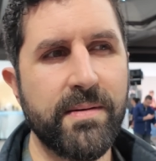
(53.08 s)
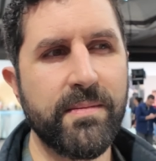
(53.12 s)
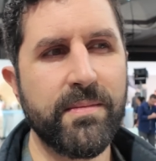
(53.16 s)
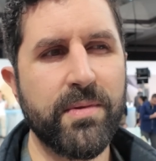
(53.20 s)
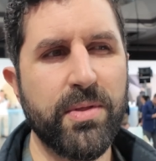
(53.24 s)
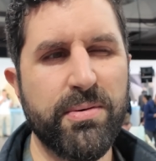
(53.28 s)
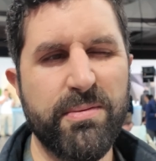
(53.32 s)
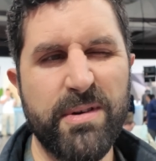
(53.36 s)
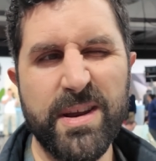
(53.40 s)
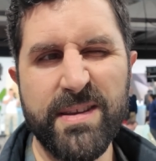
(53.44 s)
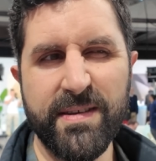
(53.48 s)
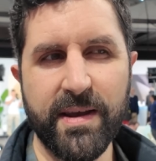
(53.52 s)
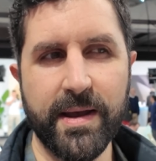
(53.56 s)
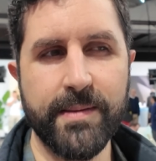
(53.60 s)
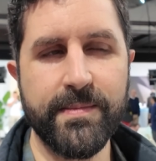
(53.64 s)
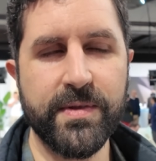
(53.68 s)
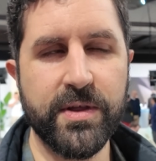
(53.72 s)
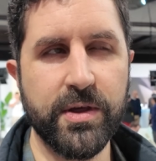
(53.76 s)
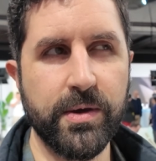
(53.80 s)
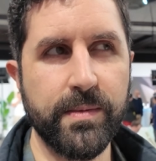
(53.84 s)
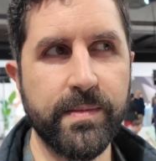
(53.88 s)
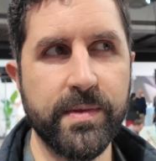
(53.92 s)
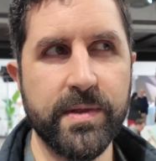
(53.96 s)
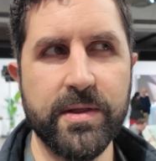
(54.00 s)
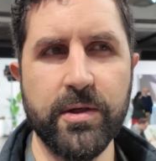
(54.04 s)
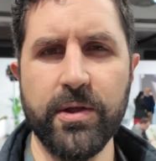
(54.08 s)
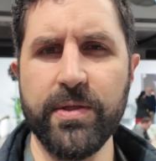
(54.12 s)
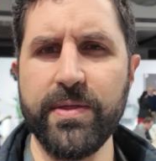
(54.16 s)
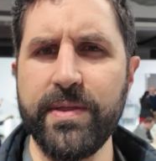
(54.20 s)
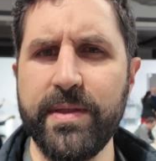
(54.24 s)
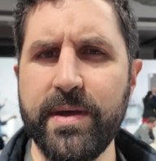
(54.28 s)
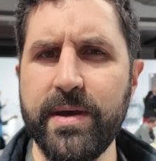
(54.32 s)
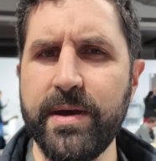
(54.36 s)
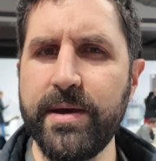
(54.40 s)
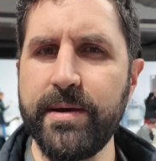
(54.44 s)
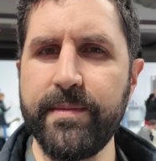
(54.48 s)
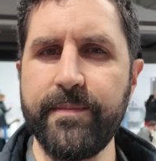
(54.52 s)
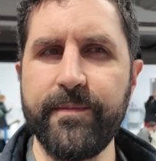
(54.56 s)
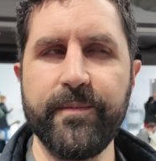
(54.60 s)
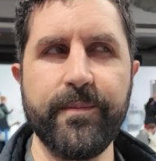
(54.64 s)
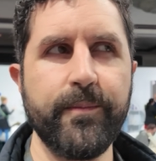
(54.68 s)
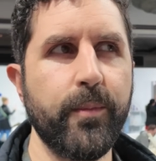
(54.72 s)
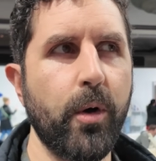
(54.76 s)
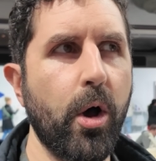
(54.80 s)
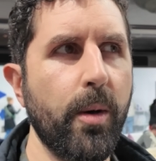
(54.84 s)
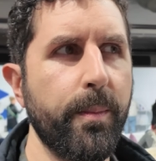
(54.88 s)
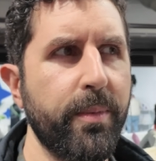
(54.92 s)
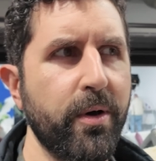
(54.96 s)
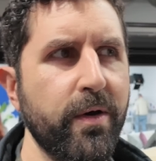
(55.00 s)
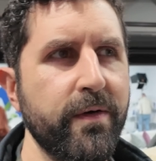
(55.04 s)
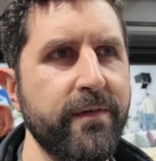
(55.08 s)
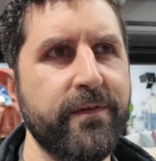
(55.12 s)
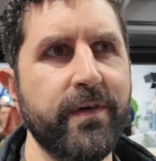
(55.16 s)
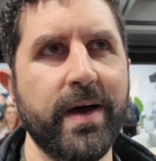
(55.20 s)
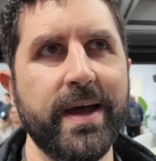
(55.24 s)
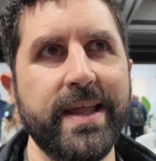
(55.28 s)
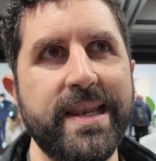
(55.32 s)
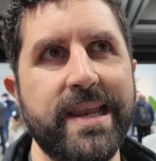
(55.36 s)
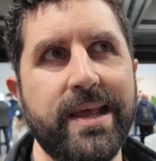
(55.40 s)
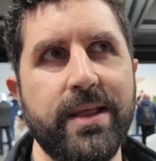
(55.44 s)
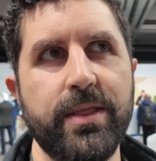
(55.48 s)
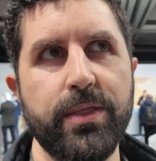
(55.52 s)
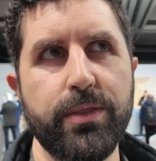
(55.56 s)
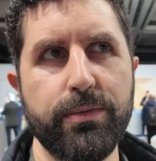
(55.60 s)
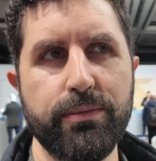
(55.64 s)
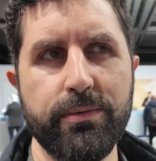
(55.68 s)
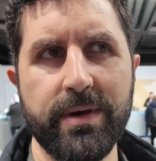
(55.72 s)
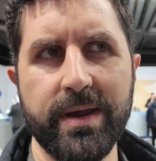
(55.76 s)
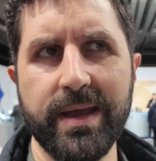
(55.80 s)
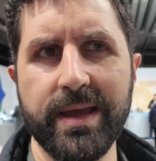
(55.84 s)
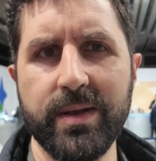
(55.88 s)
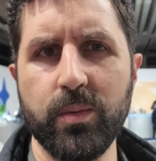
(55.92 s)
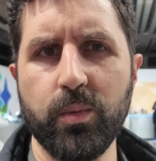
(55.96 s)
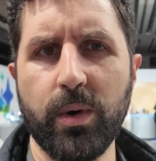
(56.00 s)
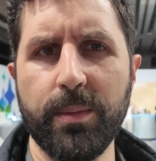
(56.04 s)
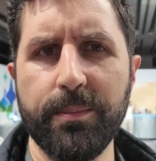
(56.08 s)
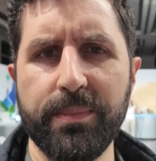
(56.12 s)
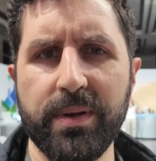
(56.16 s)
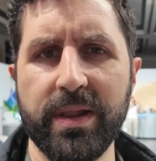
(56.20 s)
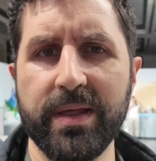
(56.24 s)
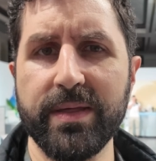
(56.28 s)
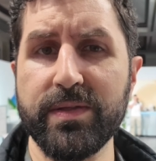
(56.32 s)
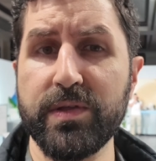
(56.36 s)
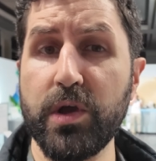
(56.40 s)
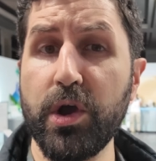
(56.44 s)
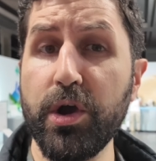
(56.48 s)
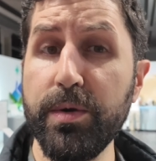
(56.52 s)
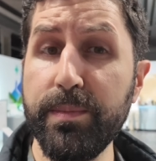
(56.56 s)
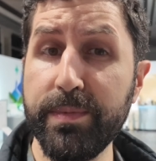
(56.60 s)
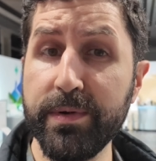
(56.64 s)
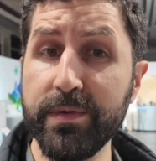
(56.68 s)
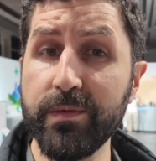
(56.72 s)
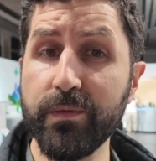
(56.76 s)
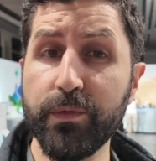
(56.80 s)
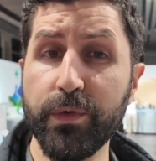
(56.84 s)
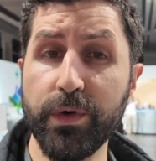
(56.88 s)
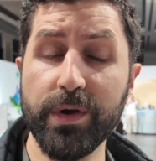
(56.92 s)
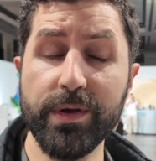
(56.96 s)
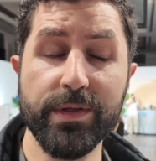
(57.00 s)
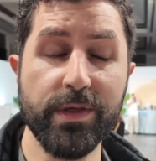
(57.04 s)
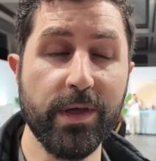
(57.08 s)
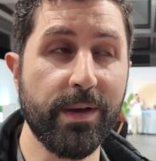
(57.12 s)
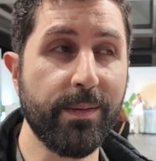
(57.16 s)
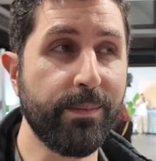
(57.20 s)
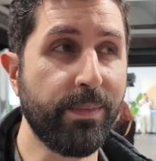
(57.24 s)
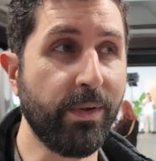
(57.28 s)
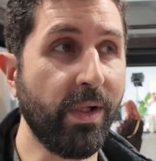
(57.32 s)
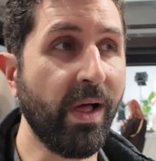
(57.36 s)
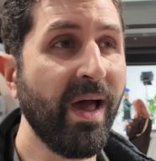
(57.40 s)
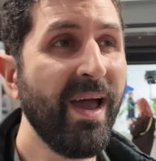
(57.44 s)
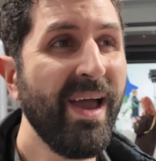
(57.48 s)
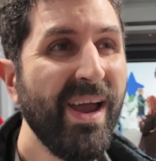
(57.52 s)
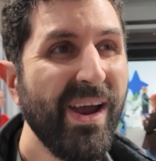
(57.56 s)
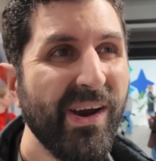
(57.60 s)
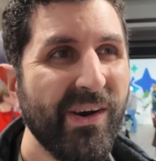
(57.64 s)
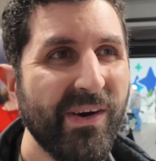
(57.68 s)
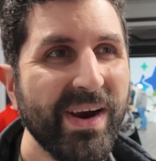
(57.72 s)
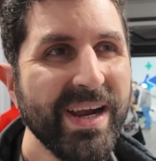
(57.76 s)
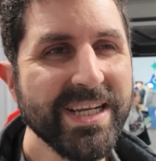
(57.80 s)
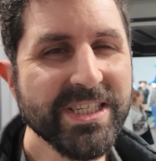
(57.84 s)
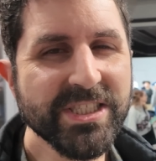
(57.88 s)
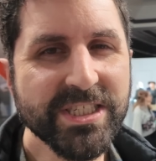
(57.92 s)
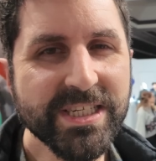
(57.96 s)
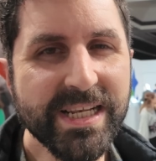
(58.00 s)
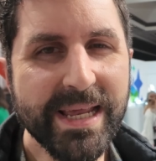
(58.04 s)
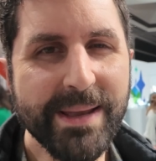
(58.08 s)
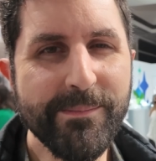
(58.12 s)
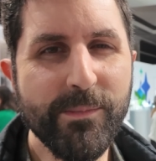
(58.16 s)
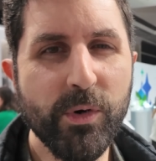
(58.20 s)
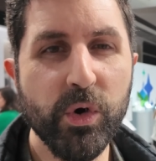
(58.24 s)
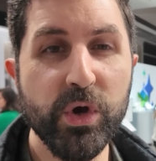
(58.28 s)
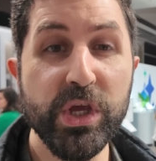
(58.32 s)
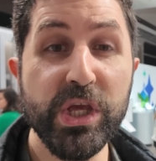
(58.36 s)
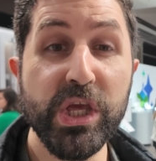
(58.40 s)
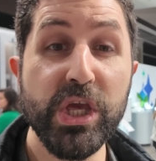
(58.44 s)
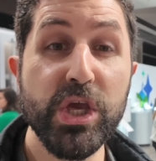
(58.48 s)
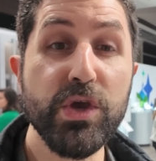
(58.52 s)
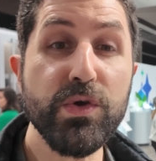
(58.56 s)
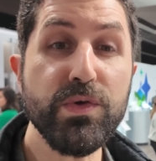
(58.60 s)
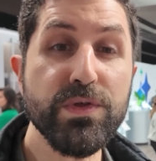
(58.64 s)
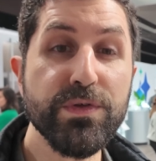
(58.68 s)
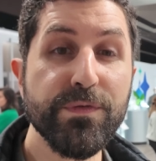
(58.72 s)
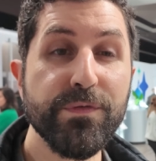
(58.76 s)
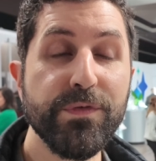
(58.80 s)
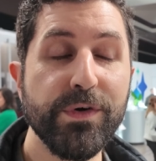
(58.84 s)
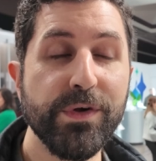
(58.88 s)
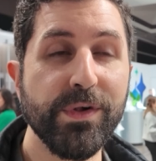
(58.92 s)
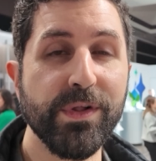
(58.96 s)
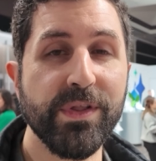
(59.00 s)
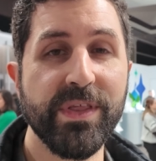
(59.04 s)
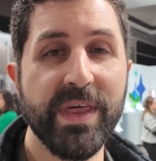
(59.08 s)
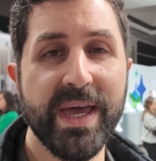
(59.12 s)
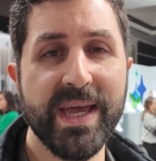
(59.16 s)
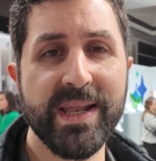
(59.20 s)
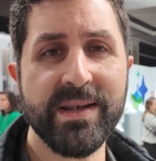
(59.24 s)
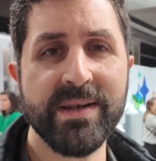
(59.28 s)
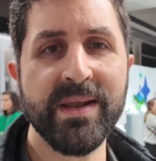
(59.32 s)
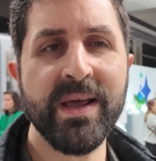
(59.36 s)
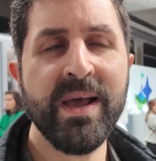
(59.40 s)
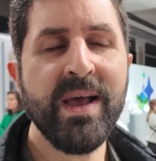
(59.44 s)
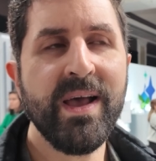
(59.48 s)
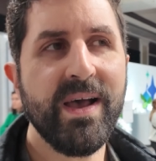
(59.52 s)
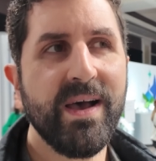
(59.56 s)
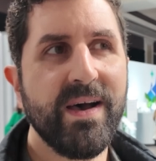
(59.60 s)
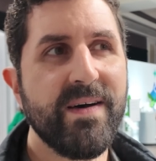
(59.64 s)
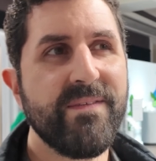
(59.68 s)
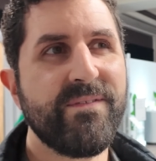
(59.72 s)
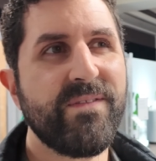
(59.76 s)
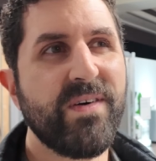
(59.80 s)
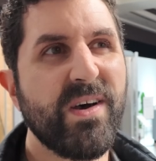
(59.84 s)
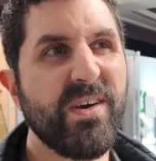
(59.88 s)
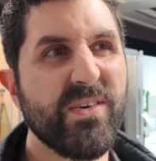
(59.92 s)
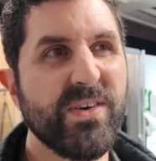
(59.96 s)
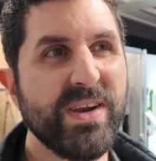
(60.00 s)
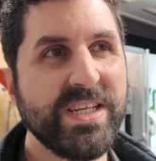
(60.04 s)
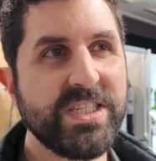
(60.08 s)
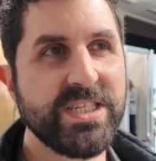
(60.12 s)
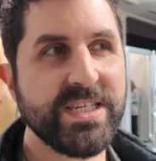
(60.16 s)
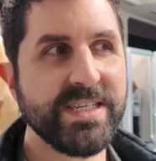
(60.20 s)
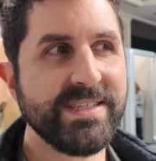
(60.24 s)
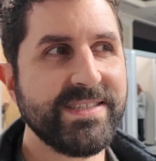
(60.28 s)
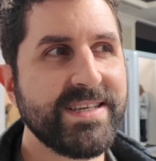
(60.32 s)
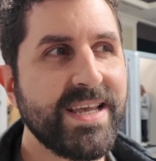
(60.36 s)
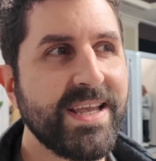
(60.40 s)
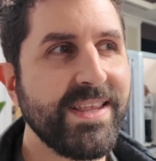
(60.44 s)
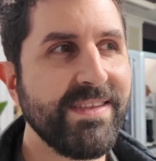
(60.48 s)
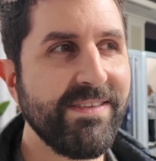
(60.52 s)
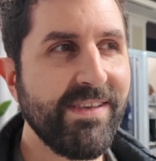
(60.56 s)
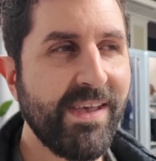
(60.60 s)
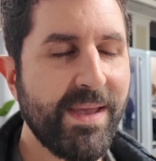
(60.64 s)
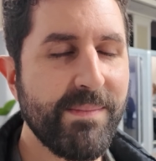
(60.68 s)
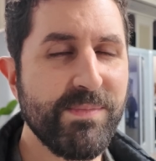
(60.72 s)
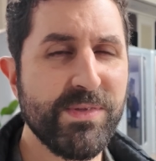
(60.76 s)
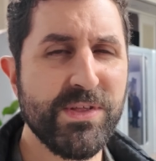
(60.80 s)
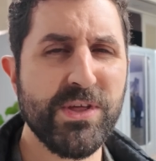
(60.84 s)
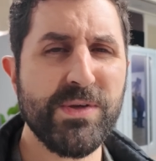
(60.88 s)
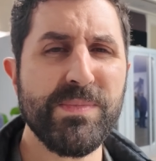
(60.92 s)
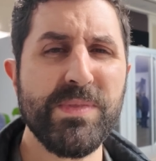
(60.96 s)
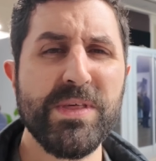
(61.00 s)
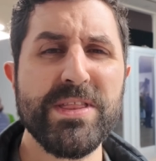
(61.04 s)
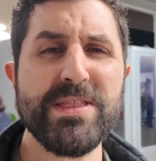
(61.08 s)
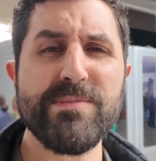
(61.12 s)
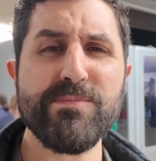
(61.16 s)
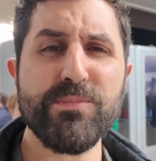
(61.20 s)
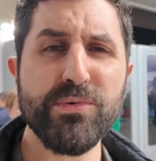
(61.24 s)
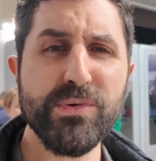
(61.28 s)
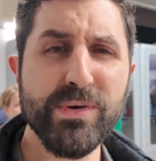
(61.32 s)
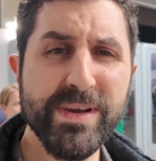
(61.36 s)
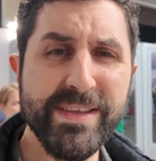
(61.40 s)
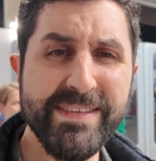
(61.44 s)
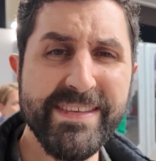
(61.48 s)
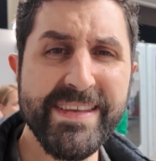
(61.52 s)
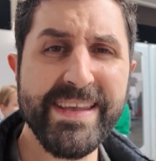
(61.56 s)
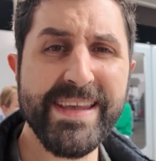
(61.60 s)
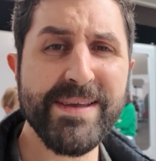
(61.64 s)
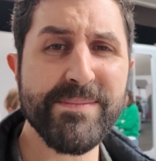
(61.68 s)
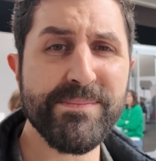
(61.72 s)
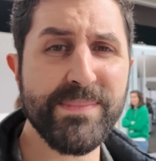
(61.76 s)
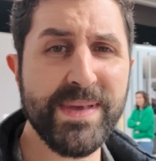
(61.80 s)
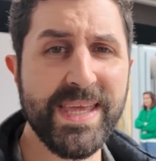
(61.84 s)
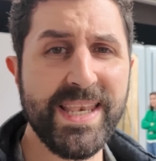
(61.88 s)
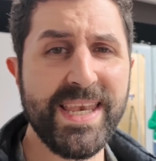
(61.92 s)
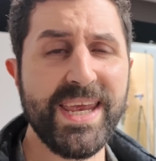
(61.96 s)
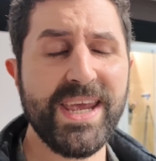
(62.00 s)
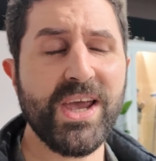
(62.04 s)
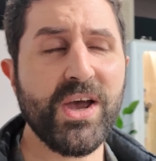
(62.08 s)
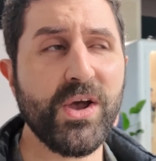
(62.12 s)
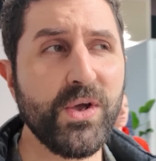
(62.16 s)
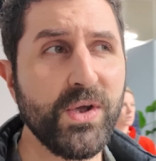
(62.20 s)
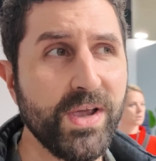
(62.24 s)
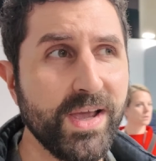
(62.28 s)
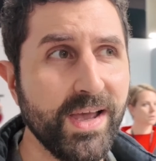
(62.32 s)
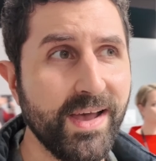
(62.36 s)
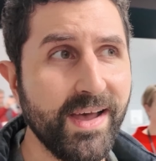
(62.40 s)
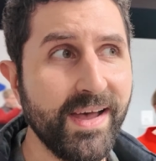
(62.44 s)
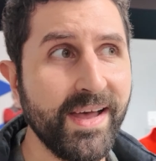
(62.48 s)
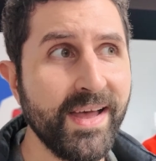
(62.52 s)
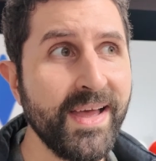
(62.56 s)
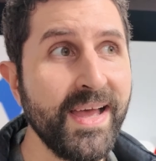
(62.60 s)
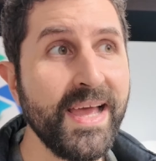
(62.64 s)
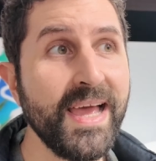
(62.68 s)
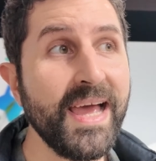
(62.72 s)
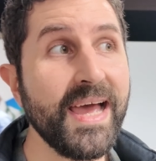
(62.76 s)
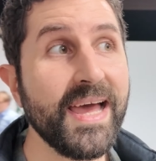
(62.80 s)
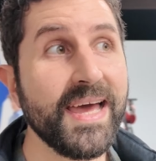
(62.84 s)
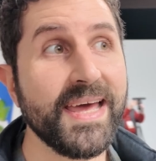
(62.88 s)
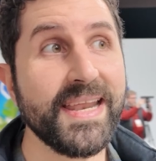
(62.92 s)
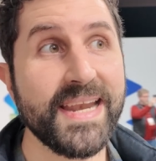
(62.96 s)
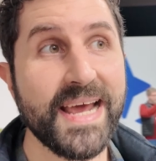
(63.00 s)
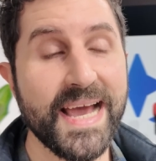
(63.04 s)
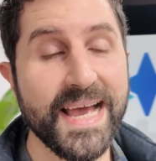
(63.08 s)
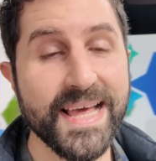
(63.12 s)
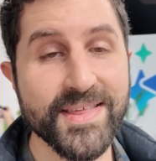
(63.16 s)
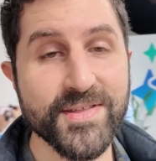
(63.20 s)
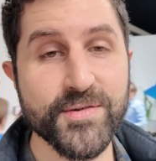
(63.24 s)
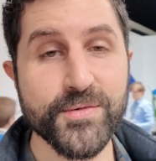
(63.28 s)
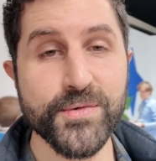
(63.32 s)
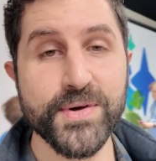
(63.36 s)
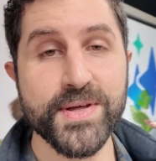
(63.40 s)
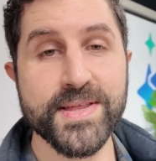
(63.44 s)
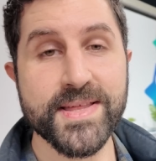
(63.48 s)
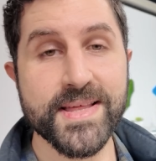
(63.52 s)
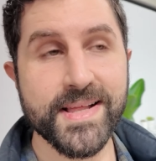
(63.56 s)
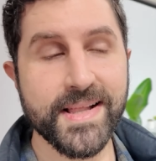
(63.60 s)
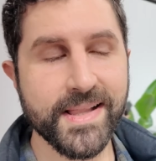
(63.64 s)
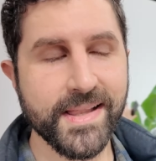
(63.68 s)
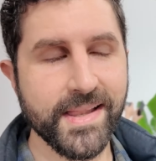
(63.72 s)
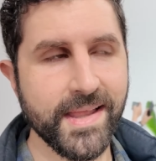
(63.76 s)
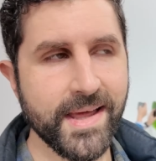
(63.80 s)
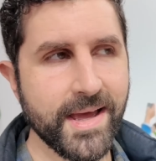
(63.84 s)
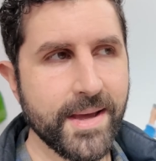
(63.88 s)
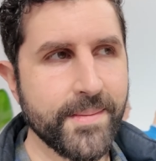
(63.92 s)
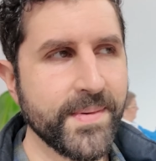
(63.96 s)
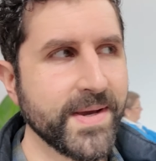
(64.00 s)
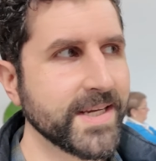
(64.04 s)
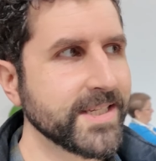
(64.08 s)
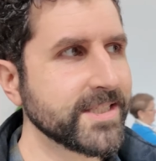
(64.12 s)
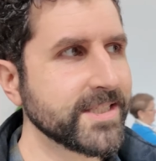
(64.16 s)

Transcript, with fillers: and three times zooms on the Oppo Find N3 and OnePlus Open, for example, are actually more useful than a far-reaching 10 times zoom that's pretty mediocre. And as a result, I'm